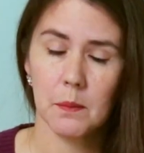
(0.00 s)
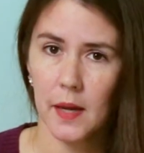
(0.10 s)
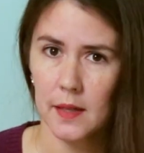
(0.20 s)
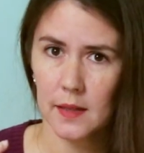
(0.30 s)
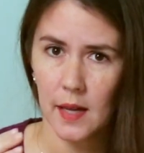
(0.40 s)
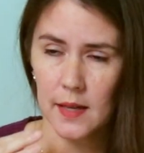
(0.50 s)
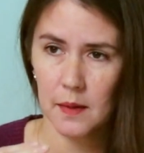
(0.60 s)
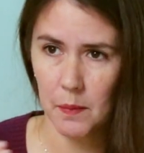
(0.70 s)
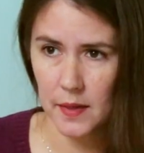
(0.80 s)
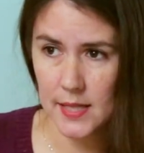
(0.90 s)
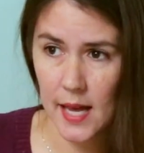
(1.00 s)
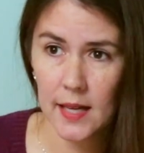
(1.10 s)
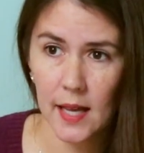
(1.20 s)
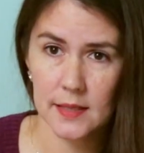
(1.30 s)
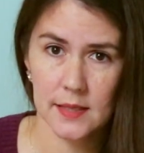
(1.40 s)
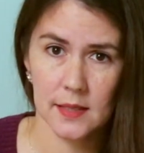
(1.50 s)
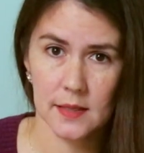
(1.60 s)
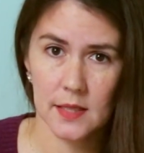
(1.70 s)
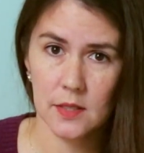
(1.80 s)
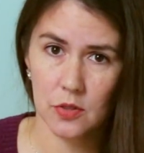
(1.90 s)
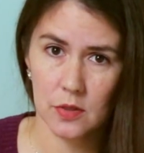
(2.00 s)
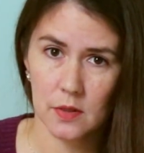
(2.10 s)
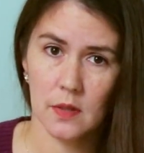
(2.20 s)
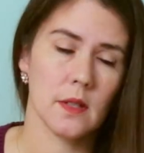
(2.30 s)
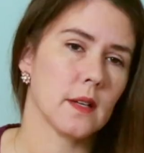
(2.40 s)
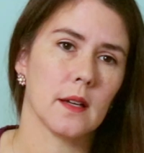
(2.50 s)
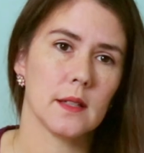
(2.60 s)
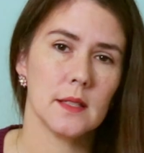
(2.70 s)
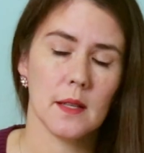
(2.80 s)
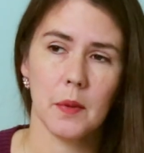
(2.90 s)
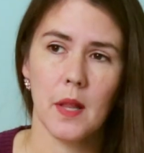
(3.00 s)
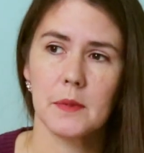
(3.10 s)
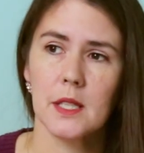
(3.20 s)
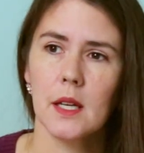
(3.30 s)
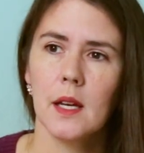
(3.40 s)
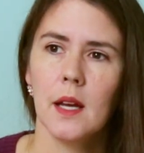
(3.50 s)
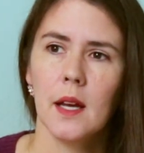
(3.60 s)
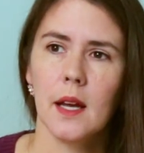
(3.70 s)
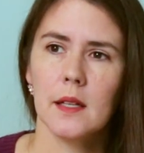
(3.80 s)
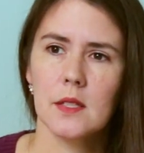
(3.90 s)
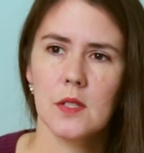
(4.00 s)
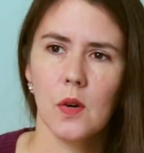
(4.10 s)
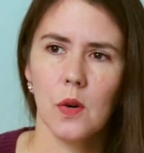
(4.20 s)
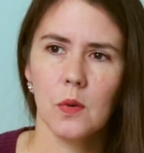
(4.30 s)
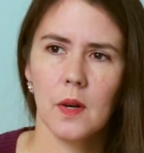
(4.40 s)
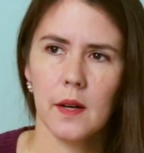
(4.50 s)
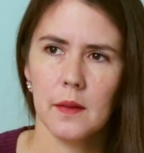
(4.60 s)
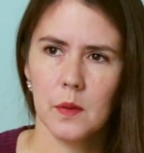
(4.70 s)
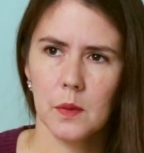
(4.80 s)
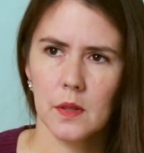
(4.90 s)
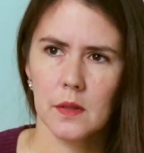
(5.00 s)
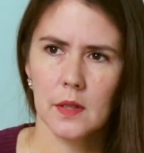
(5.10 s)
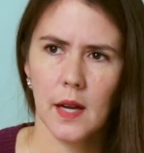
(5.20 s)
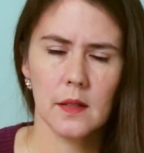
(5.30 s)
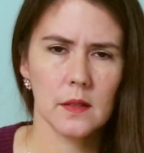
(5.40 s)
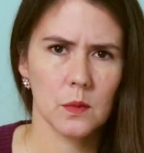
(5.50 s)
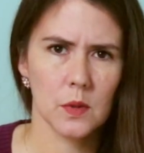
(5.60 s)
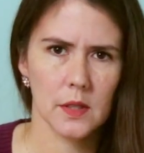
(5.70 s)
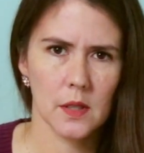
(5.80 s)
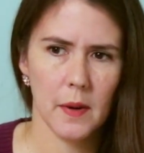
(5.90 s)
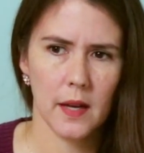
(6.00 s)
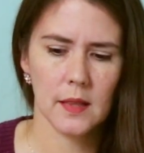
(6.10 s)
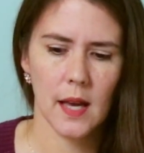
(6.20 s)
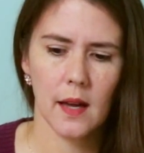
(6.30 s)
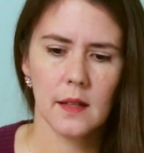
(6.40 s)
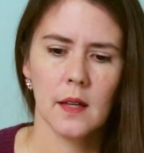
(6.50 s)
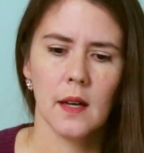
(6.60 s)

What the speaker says: My dad has seizures. He's epileptic, and so they were kind of worried about that.